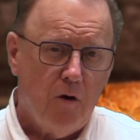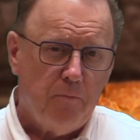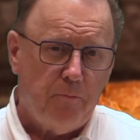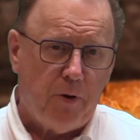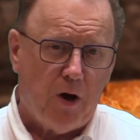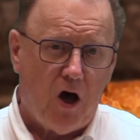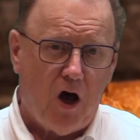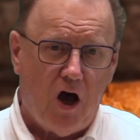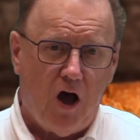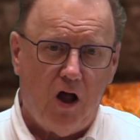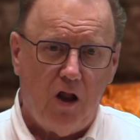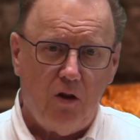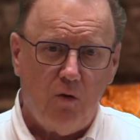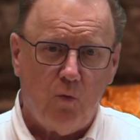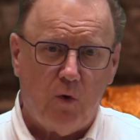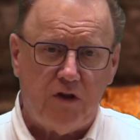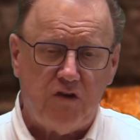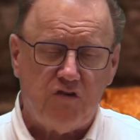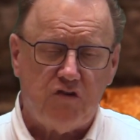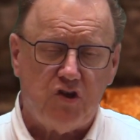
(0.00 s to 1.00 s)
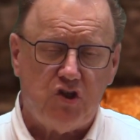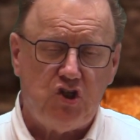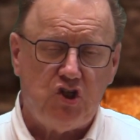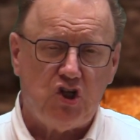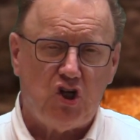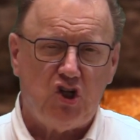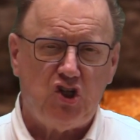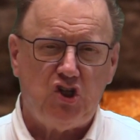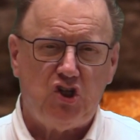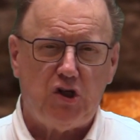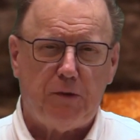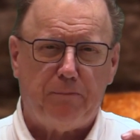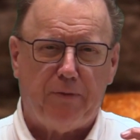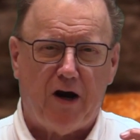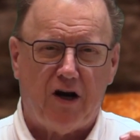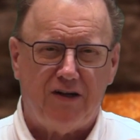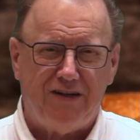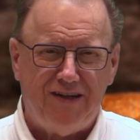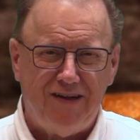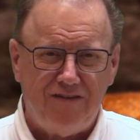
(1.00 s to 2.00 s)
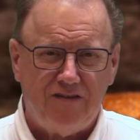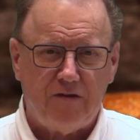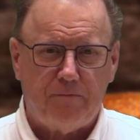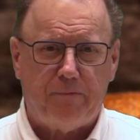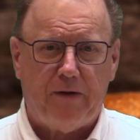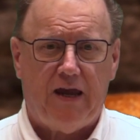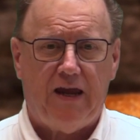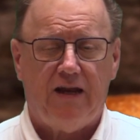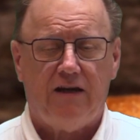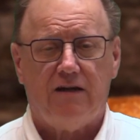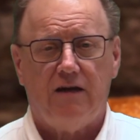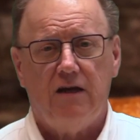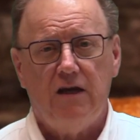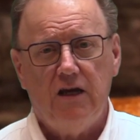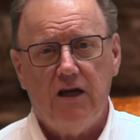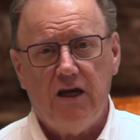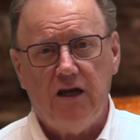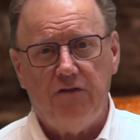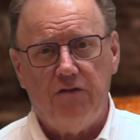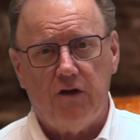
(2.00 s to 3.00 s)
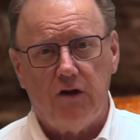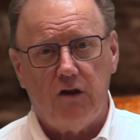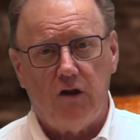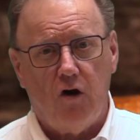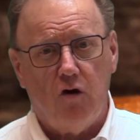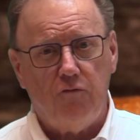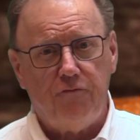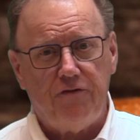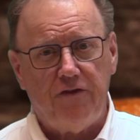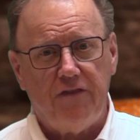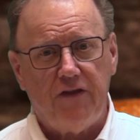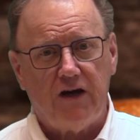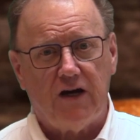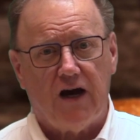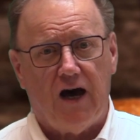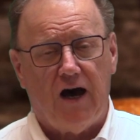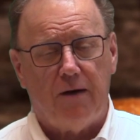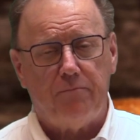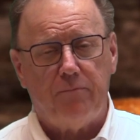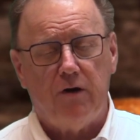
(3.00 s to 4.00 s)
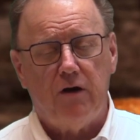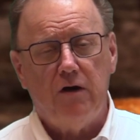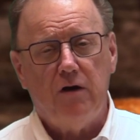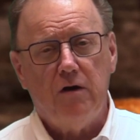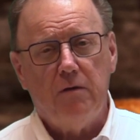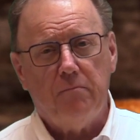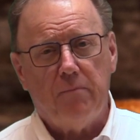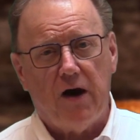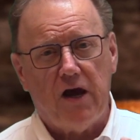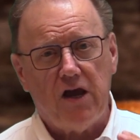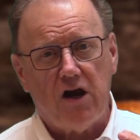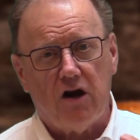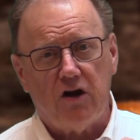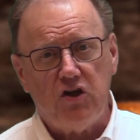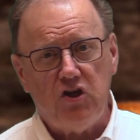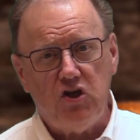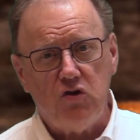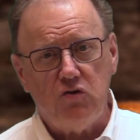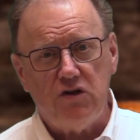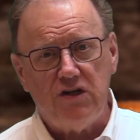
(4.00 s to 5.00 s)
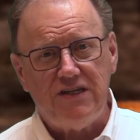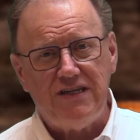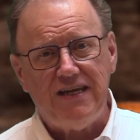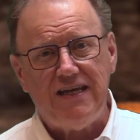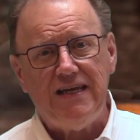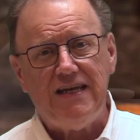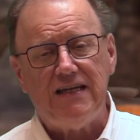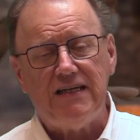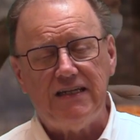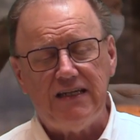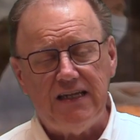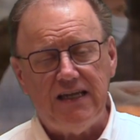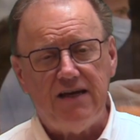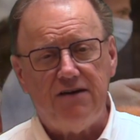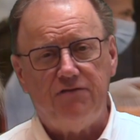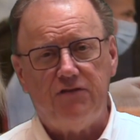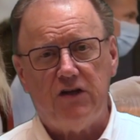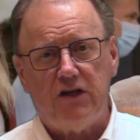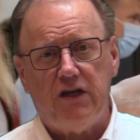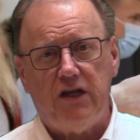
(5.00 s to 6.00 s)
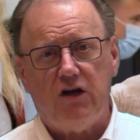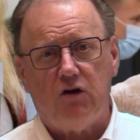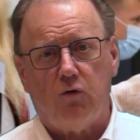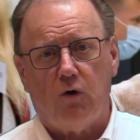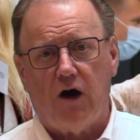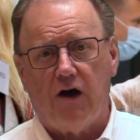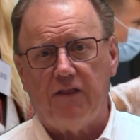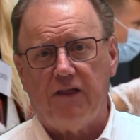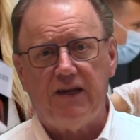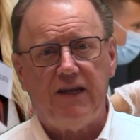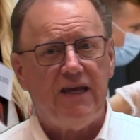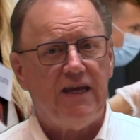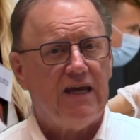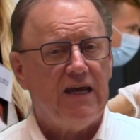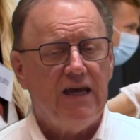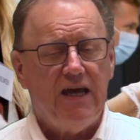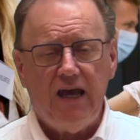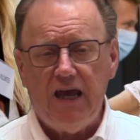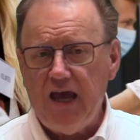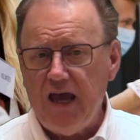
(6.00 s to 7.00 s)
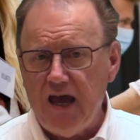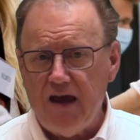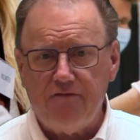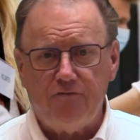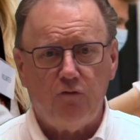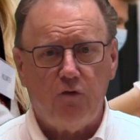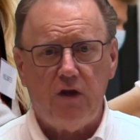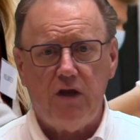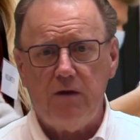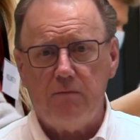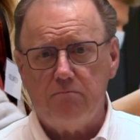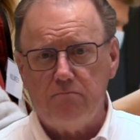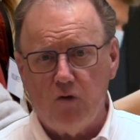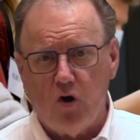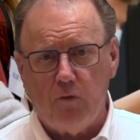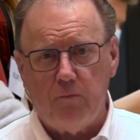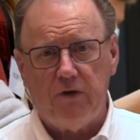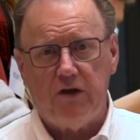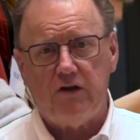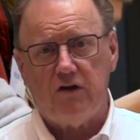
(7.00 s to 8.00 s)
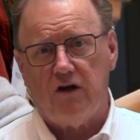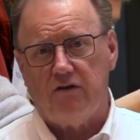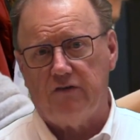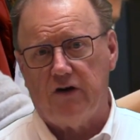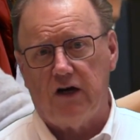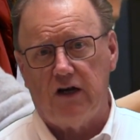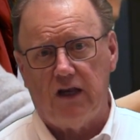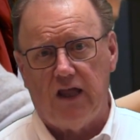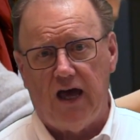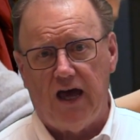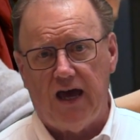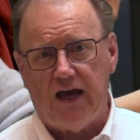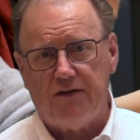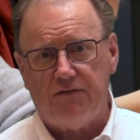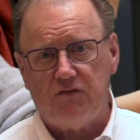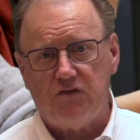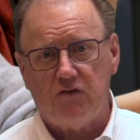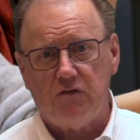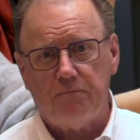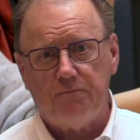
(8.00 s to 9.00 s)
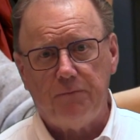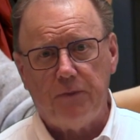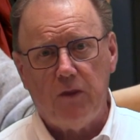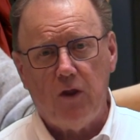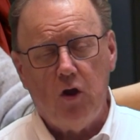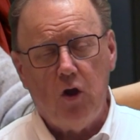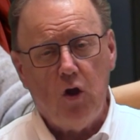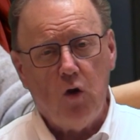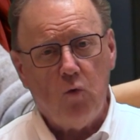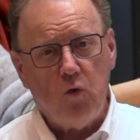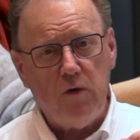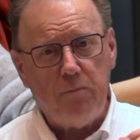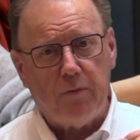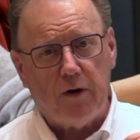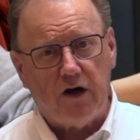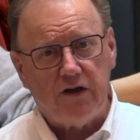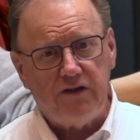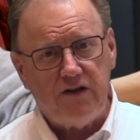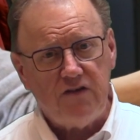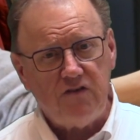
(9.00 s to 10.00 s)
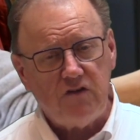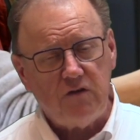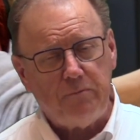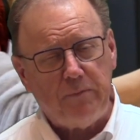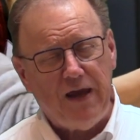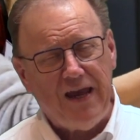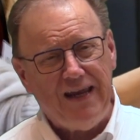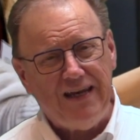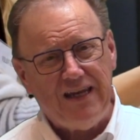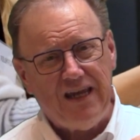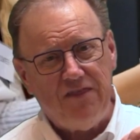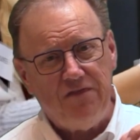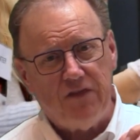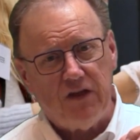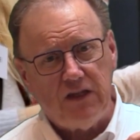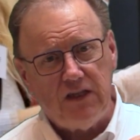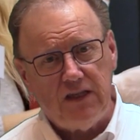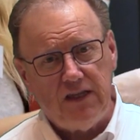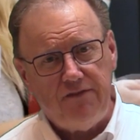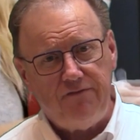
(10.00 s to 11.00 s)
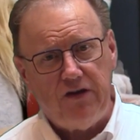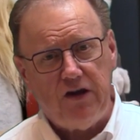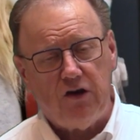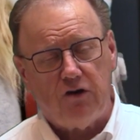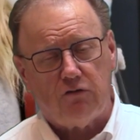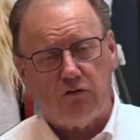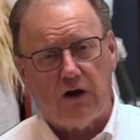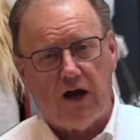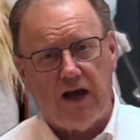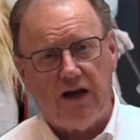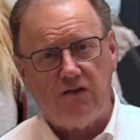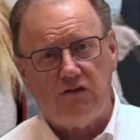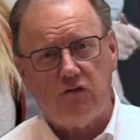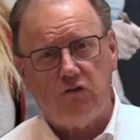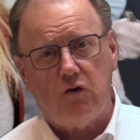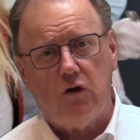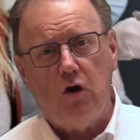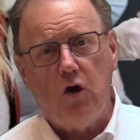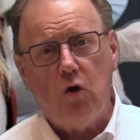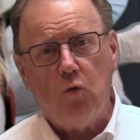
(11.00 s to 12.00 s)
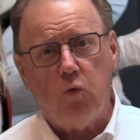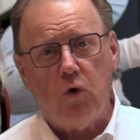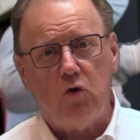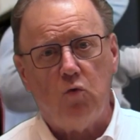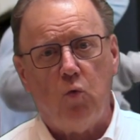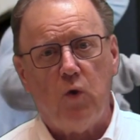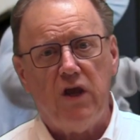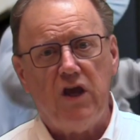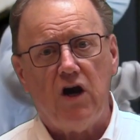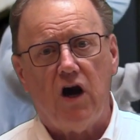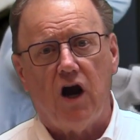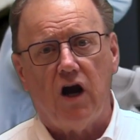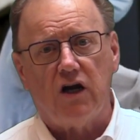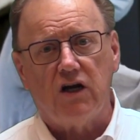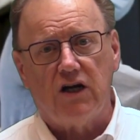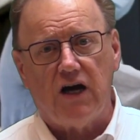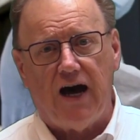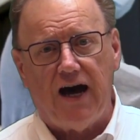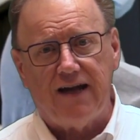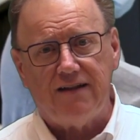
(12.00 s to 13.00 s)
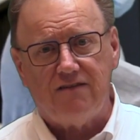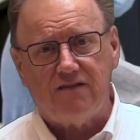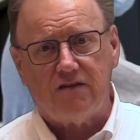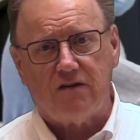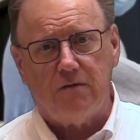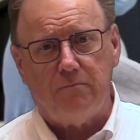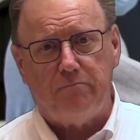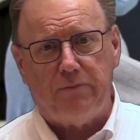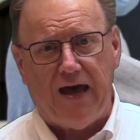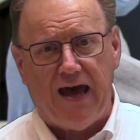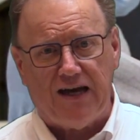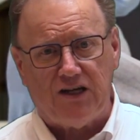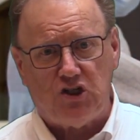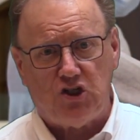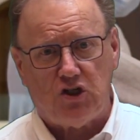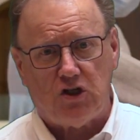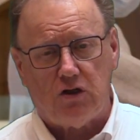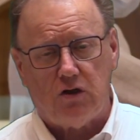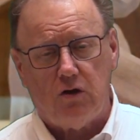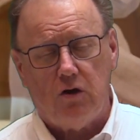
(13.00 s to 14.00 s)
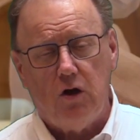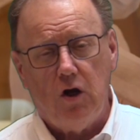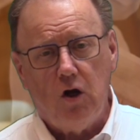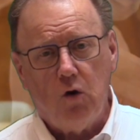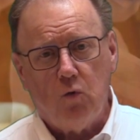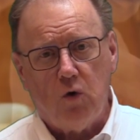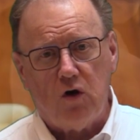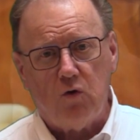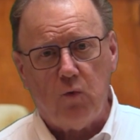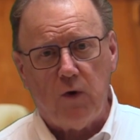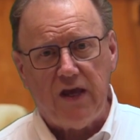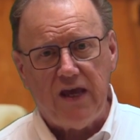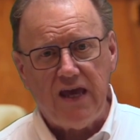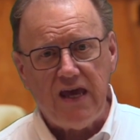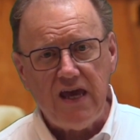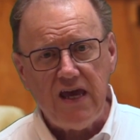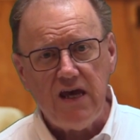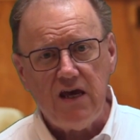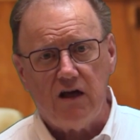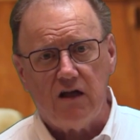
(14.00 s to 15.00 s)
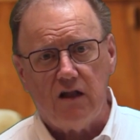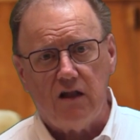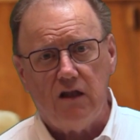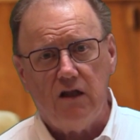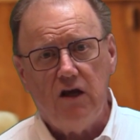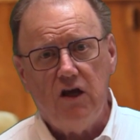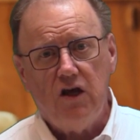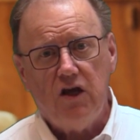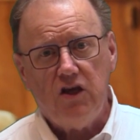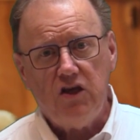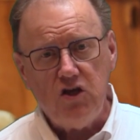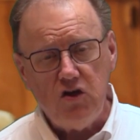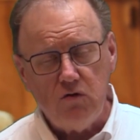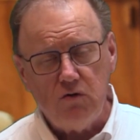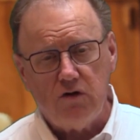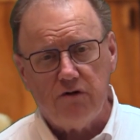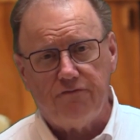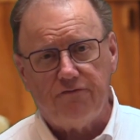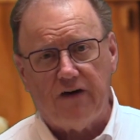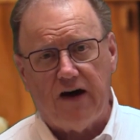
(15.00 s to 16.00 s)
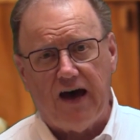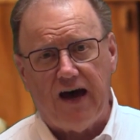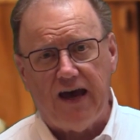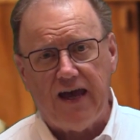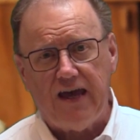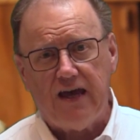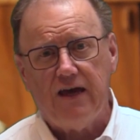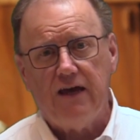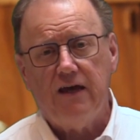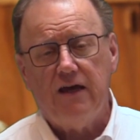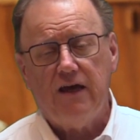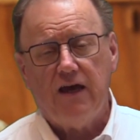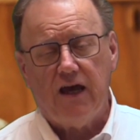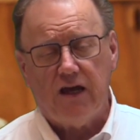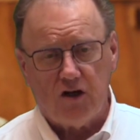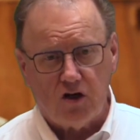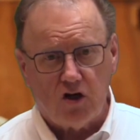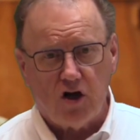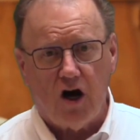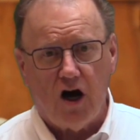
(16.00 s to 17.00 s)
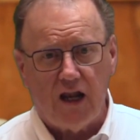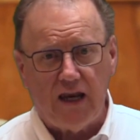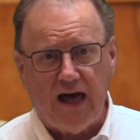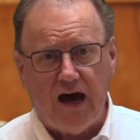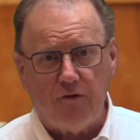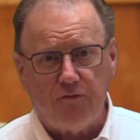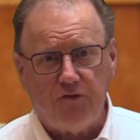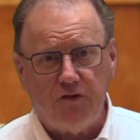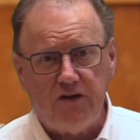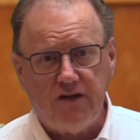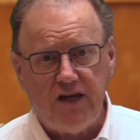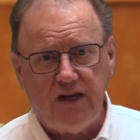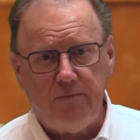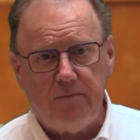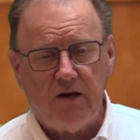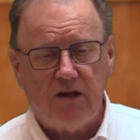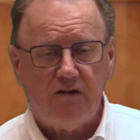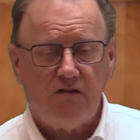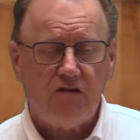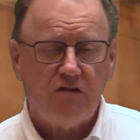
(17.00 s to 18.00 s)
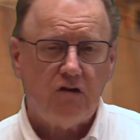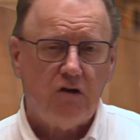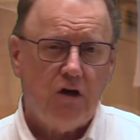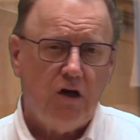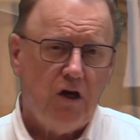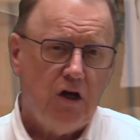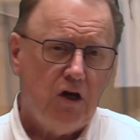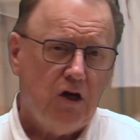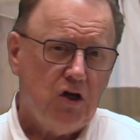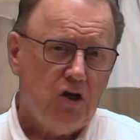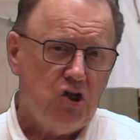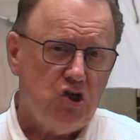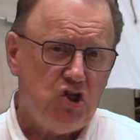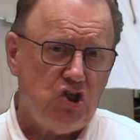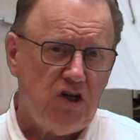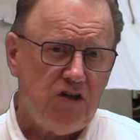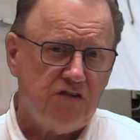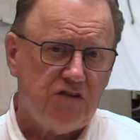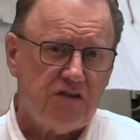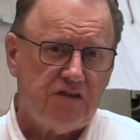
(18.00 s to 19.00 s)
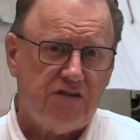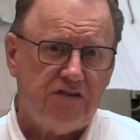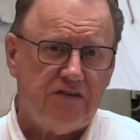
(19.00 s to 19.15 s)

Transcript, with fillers: Paul wants the church to participate in the loaf and the cup by our unity lived in equality every moment of our lives. We participate in the living Christ when we are God's compassion, when we heal, unify, and call out the demons. Jesus